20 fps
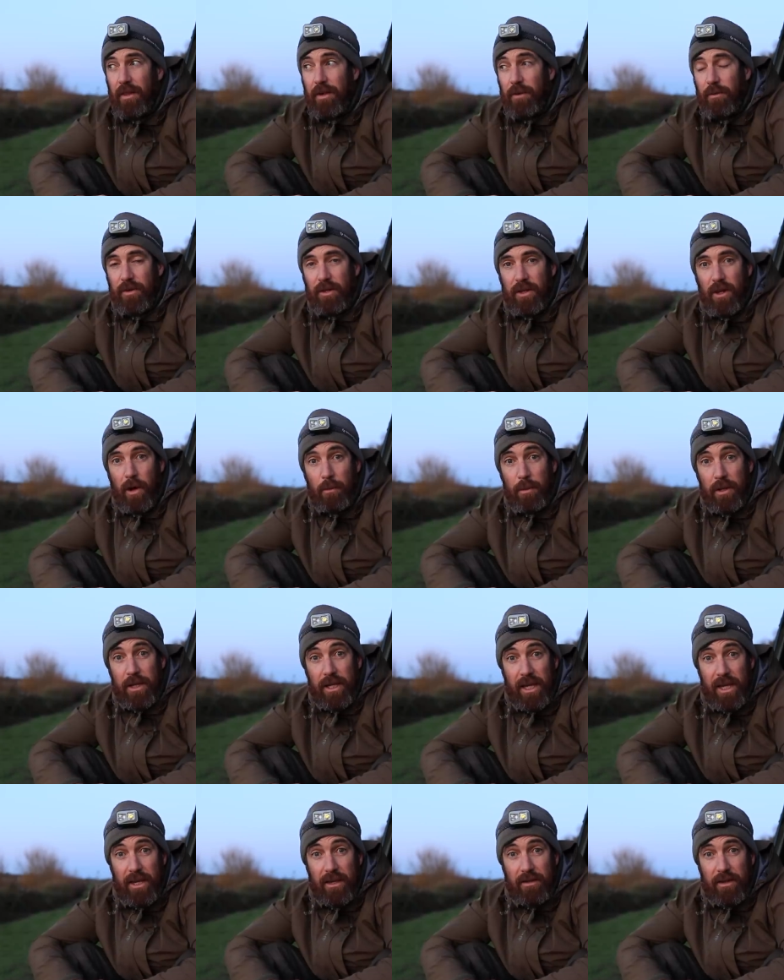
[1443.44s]
think it was a couple of
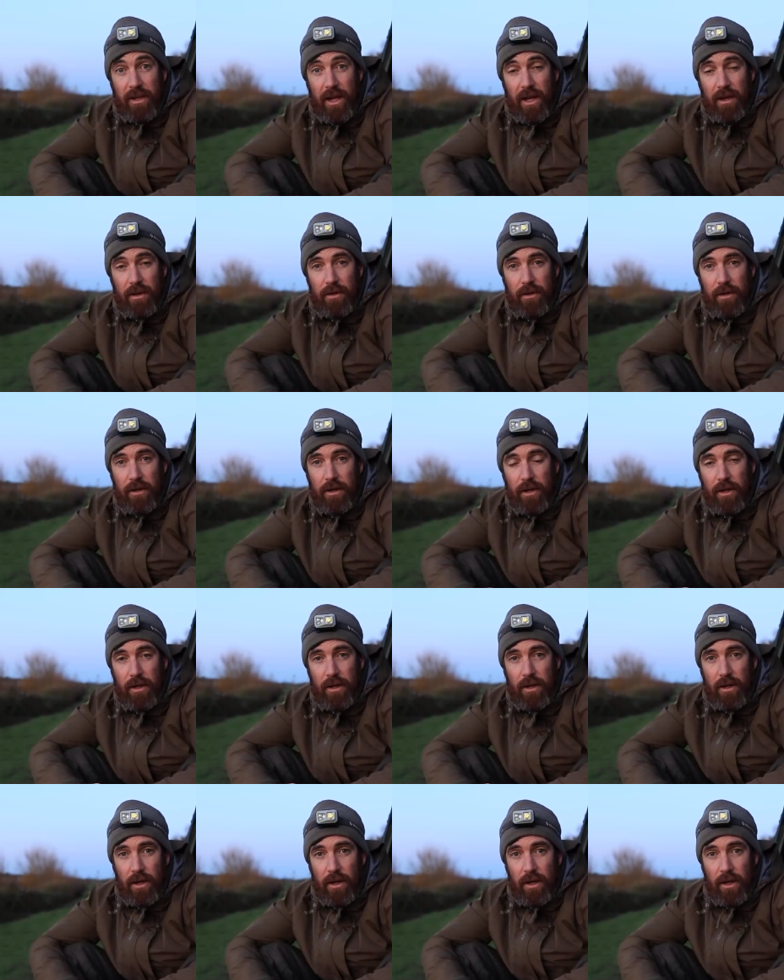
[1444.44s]
years ago,
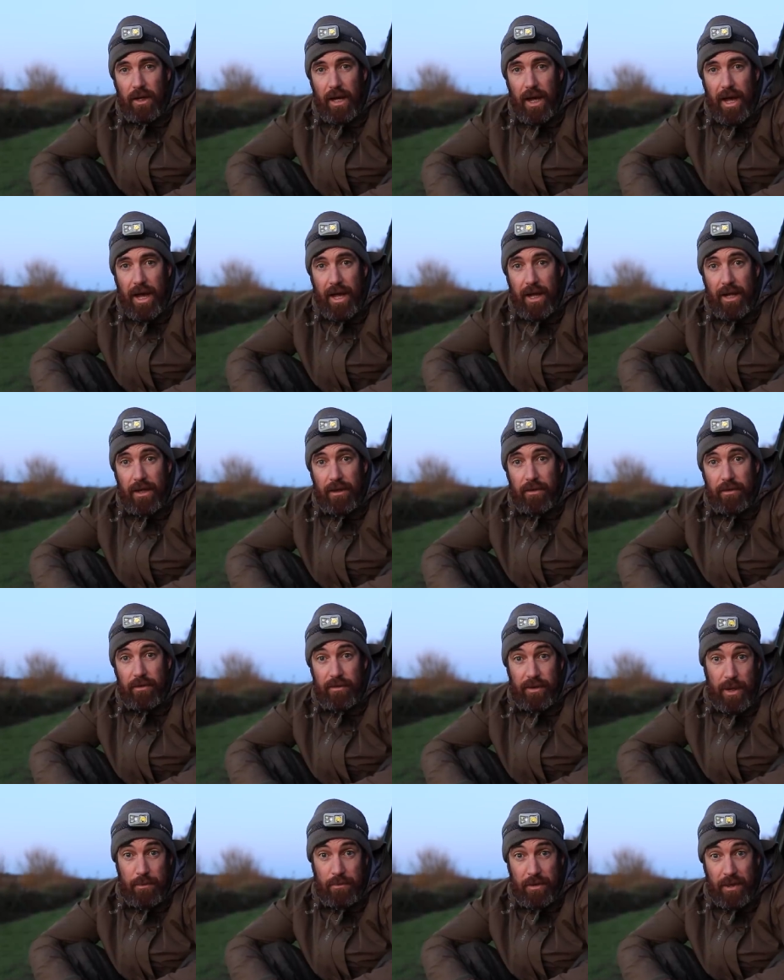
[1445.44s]
and
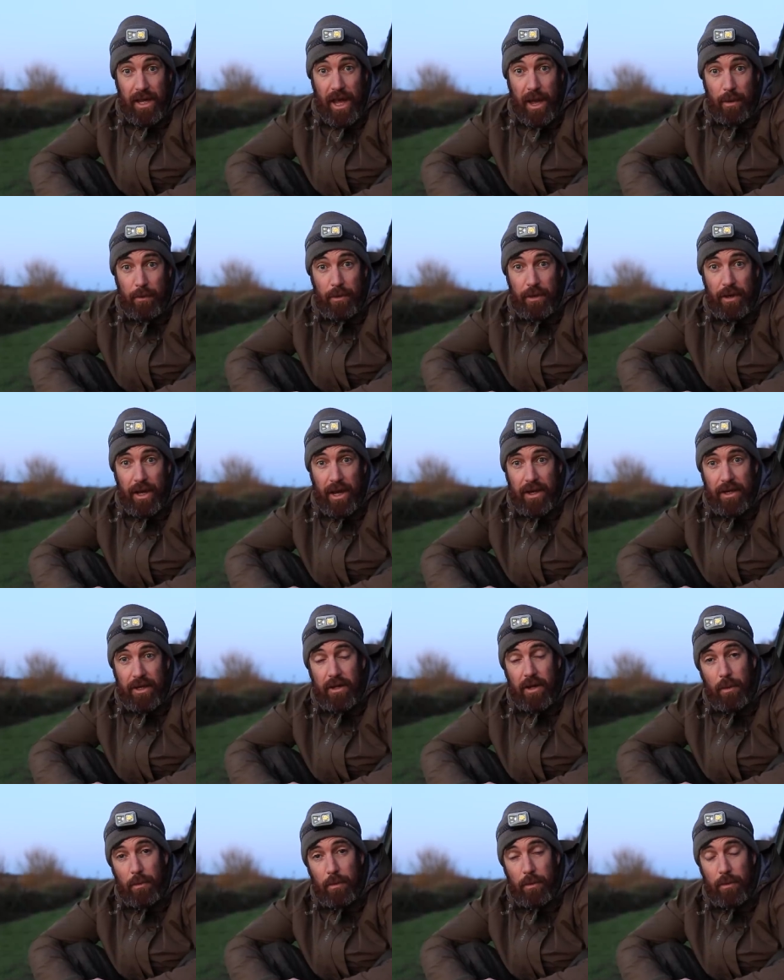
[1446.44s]
same thing happened. I had a
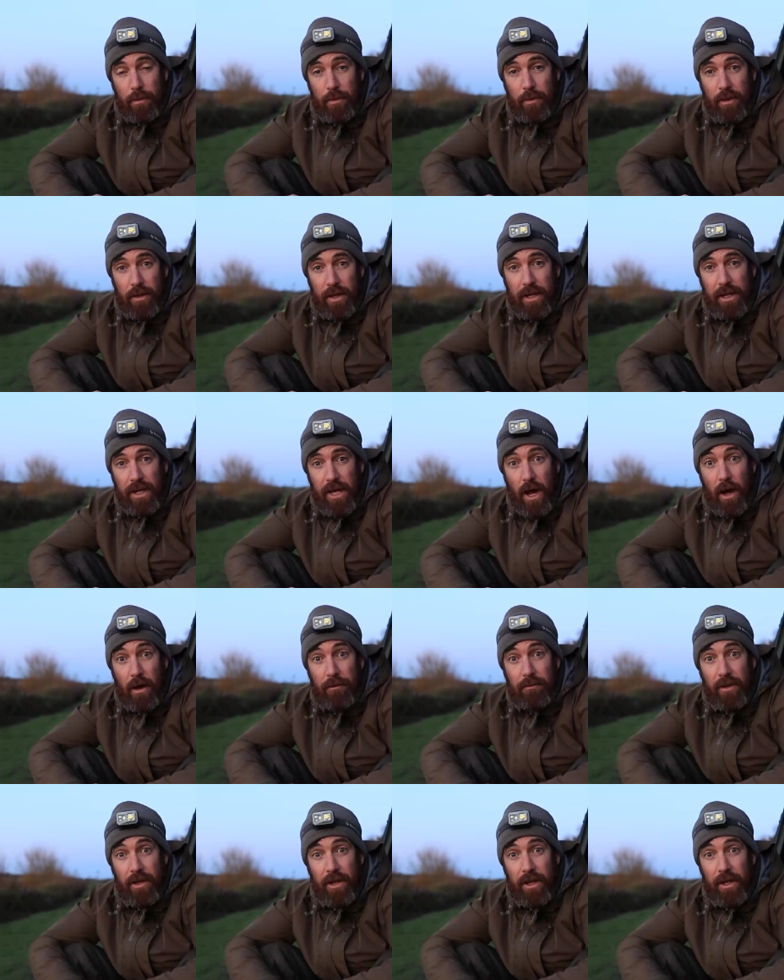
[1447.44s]
couple in the
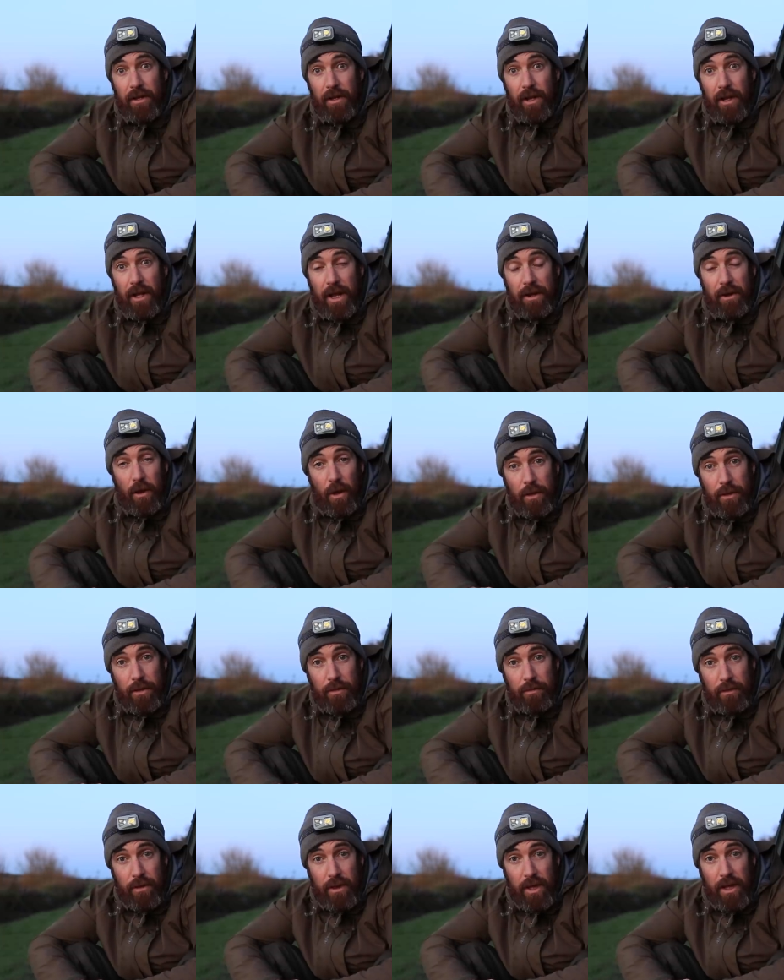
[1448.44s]
afternoon and then nothing
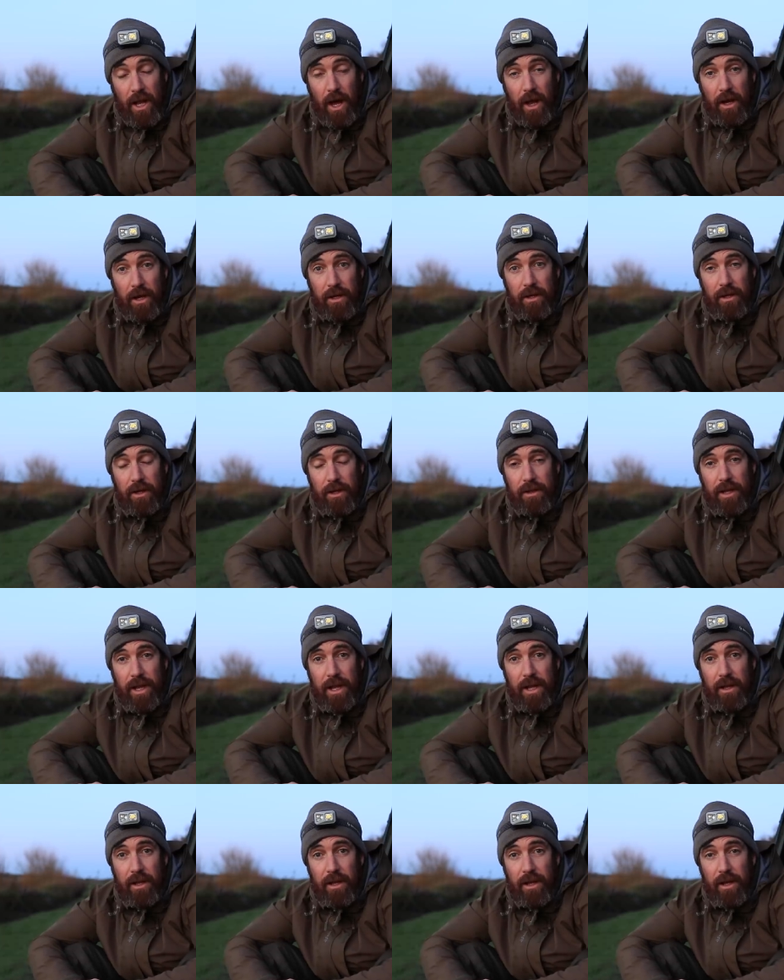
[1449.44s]
through the night, and
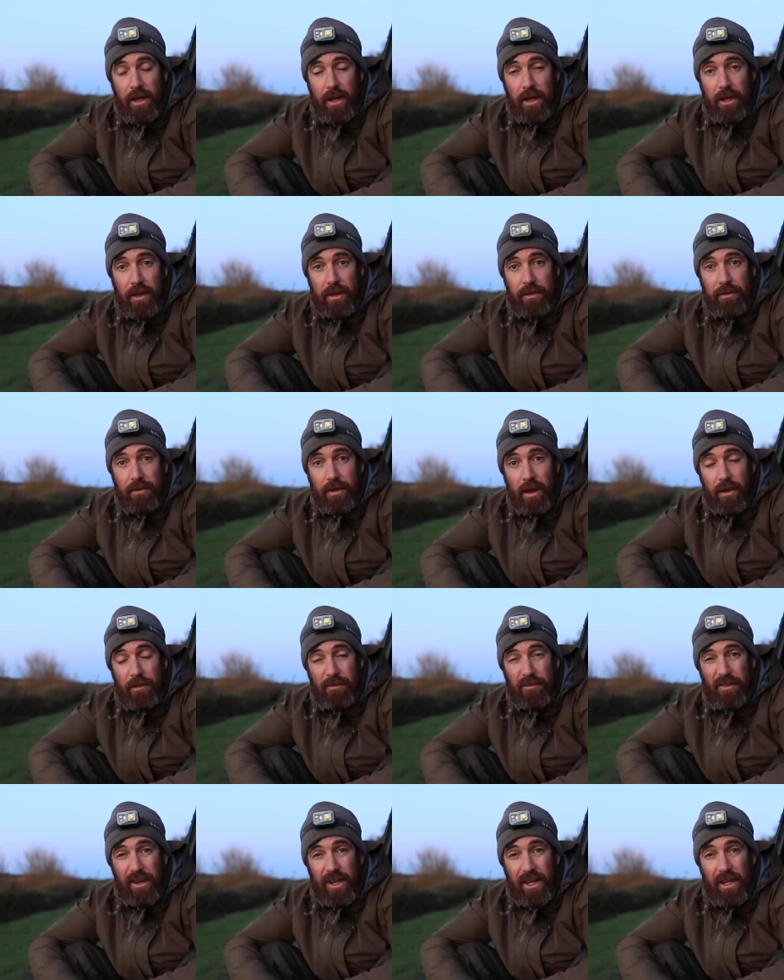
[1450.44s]
then it started
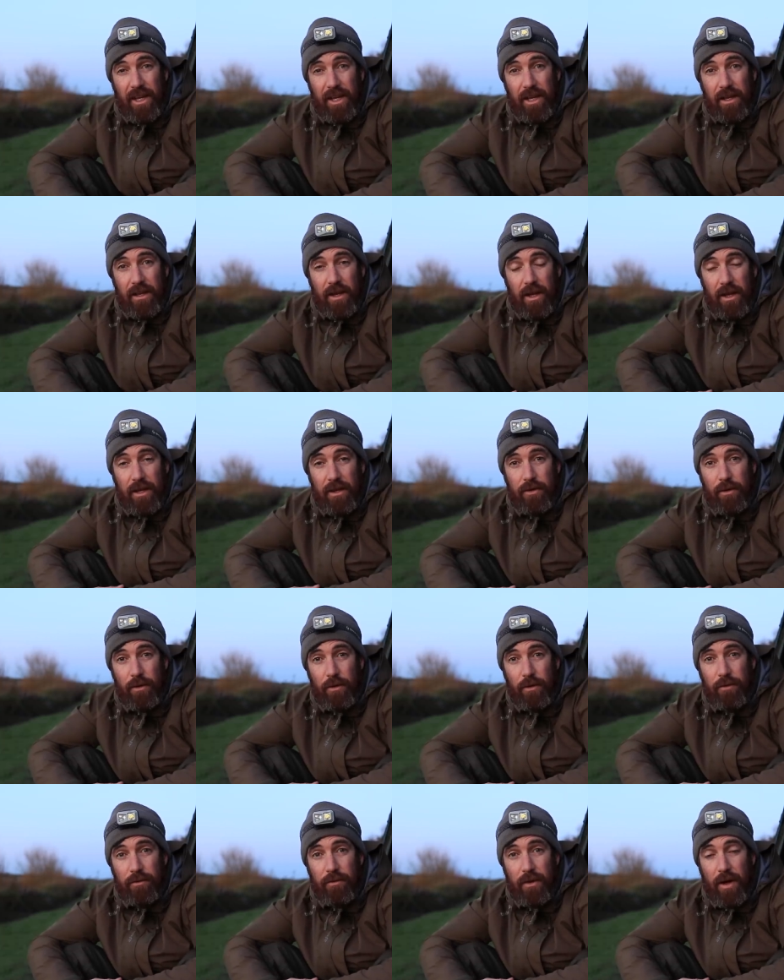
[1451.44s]
feeding
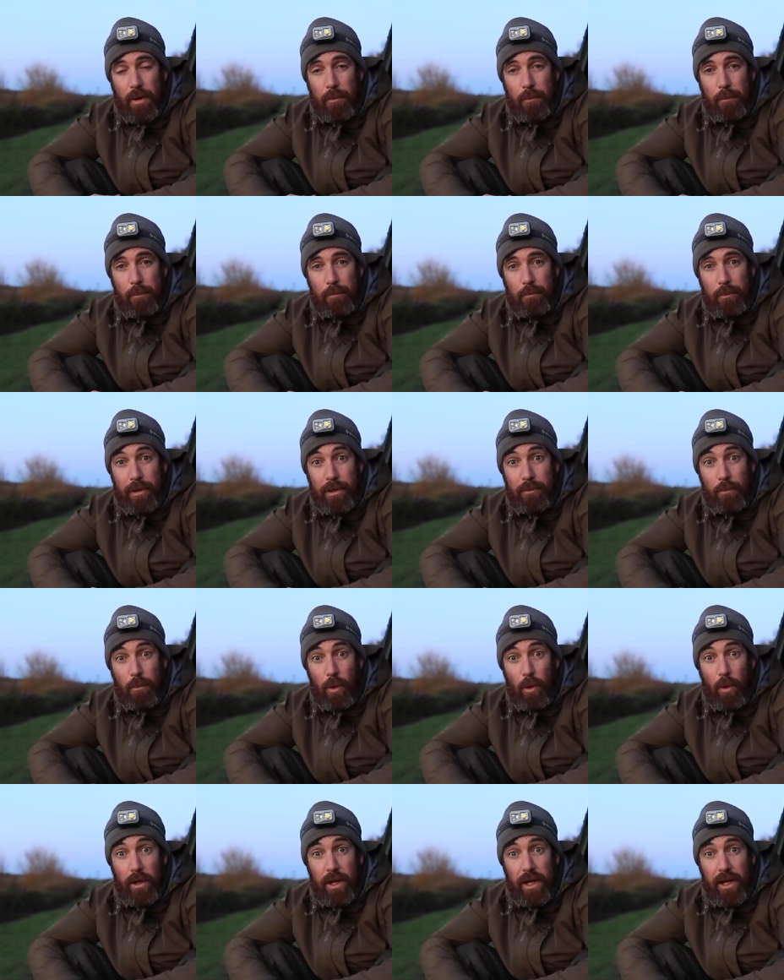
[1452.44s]
sort of um, mid
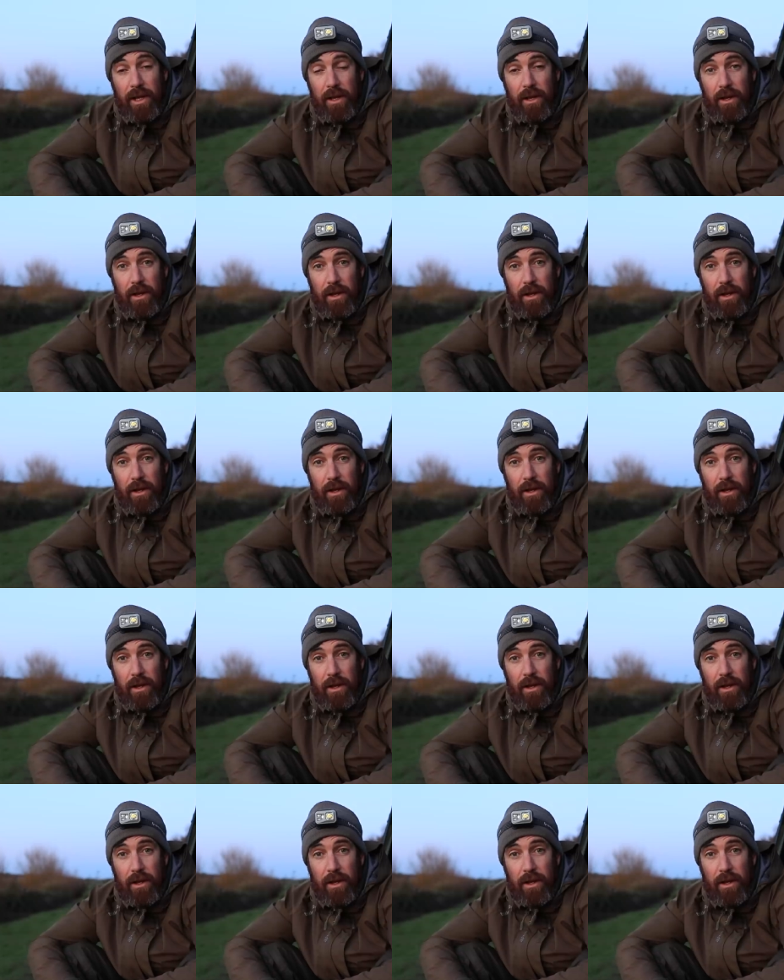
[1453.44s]
morning